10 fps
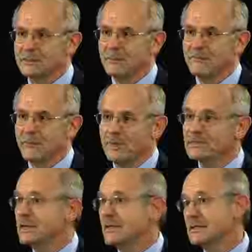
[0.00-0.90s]
some of our
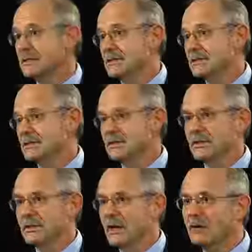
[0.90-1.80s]
best ideas
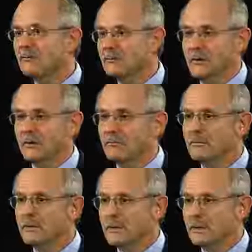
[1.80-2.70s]
really come
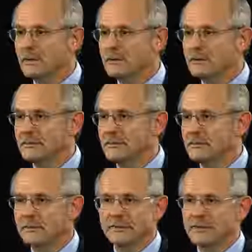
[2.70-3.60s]
from the
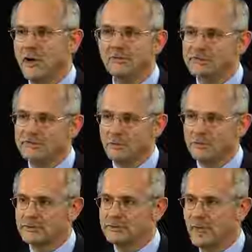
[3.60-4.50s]
people in the office floor
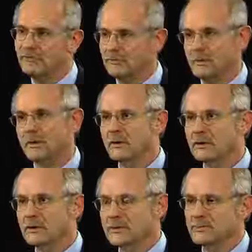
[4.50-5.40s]
and the shop floor,
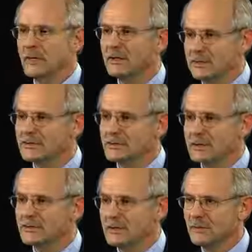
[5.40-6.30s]
as well as the
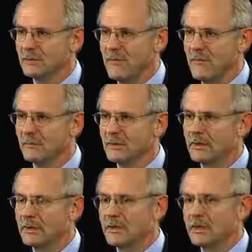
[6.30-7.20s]
engineering lab.
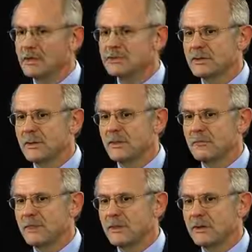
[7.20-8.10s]

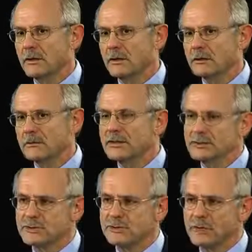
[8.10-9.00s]
So
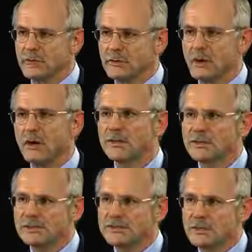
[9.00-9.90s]
leaders who can
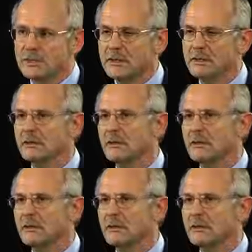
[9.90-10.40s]
harness the